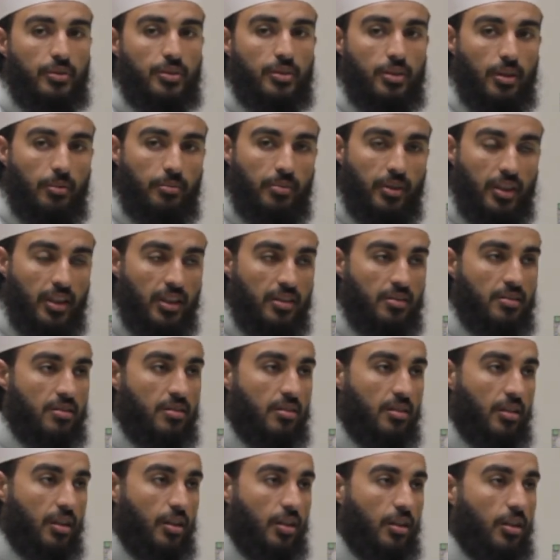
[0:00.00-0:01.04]
Some
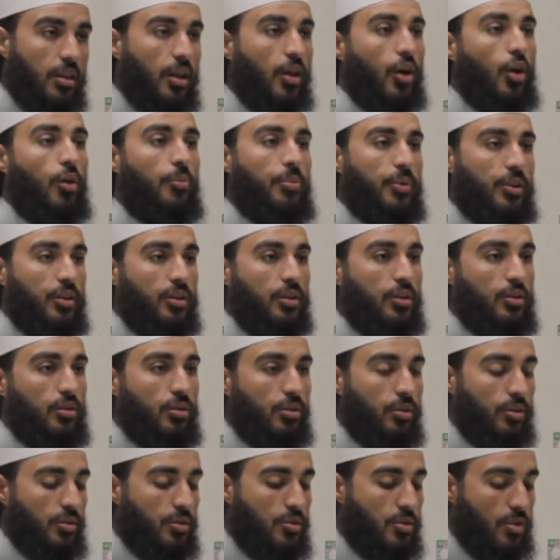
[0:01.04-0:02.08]
kids, they open the
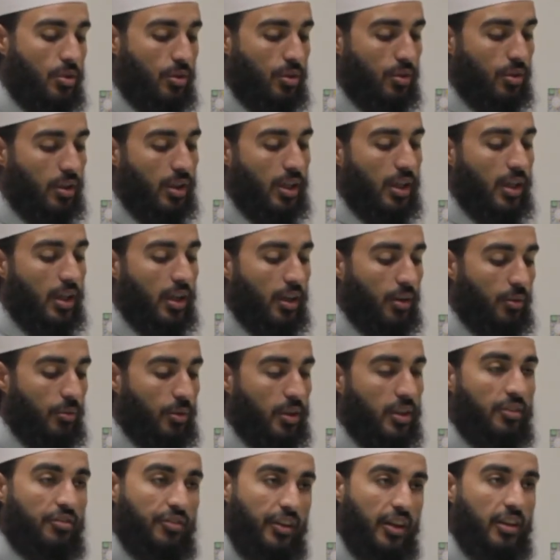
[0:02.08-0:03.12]
door. So
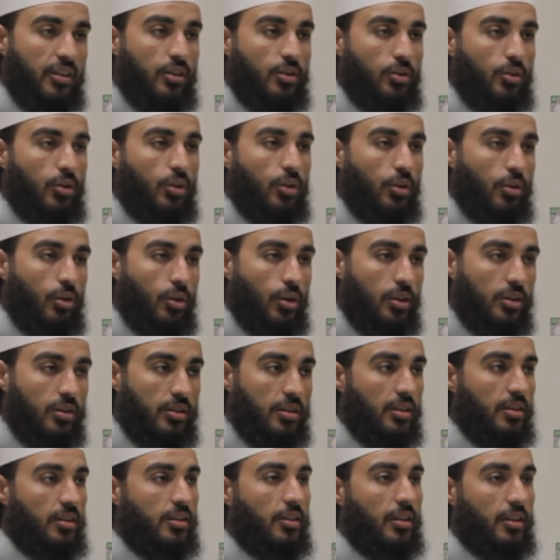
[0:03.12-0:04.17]
when they find the door locked,
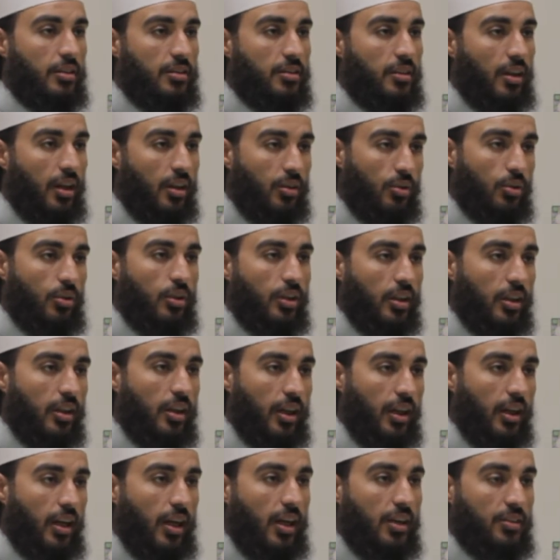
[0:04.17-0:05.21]
they start knocking
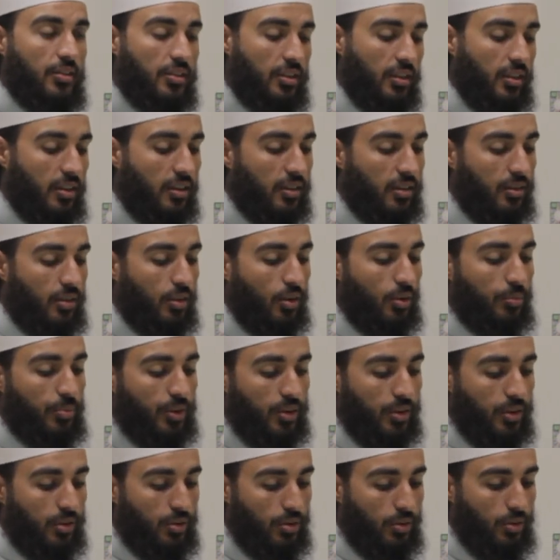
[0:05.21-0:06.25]
and asking,
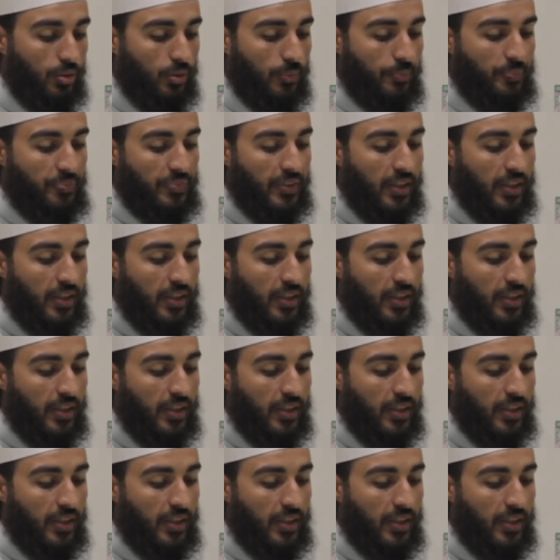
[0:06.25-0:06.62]
open the door.